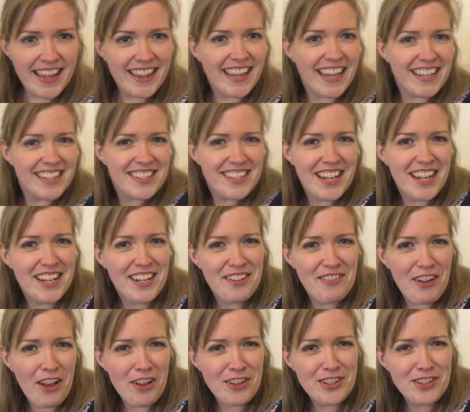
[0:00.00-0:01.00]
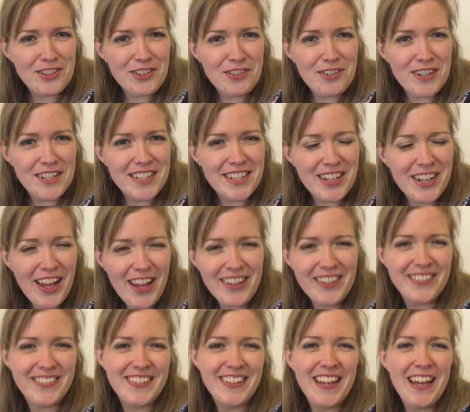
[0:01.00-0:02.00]
That's the end of our story tonight.
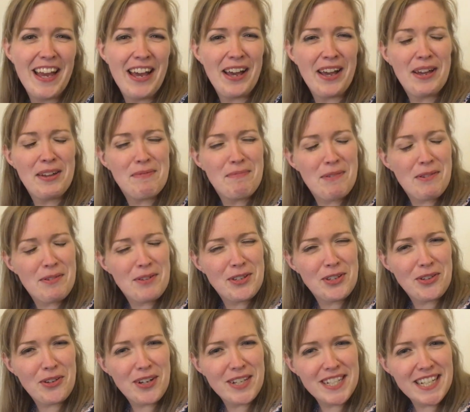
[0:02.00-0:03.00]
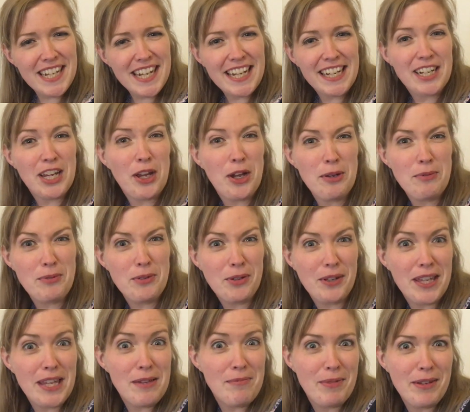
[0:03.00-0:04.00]
I hope you enjoyed it, and I hope you're
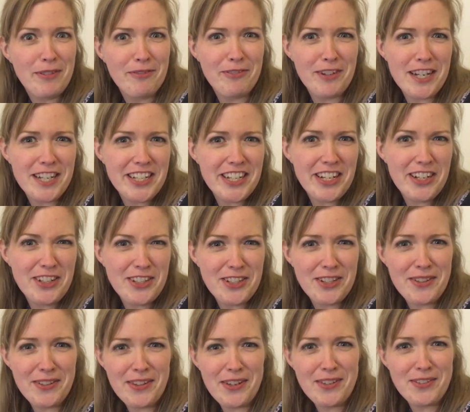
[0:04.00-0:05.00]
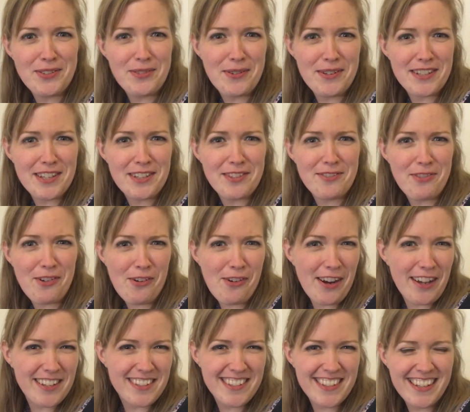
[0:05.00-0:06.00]
keeping reading and doing those quizzes for
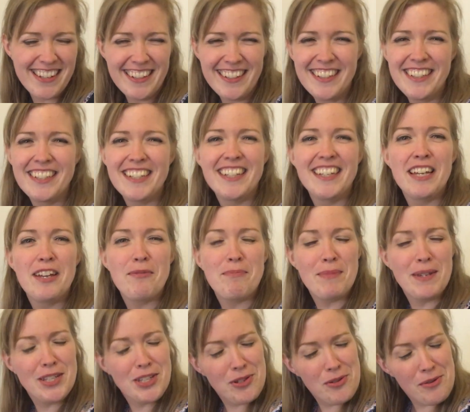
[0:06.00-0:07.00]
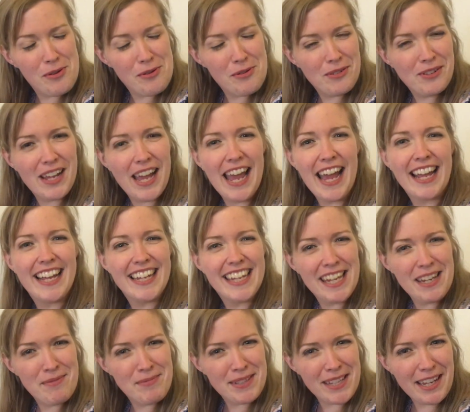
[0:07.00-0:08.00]
us. Miss you all and
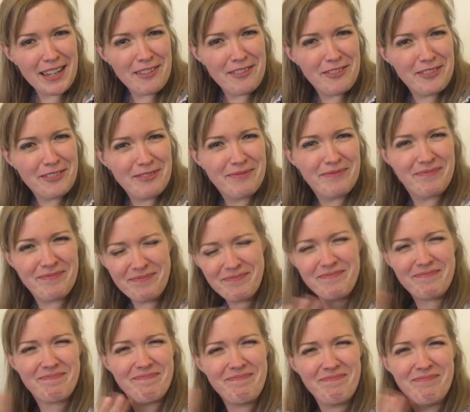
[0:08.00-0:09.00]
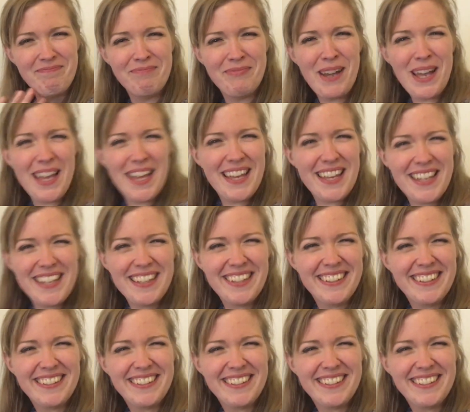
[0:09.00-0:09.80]
keep safe. Bye.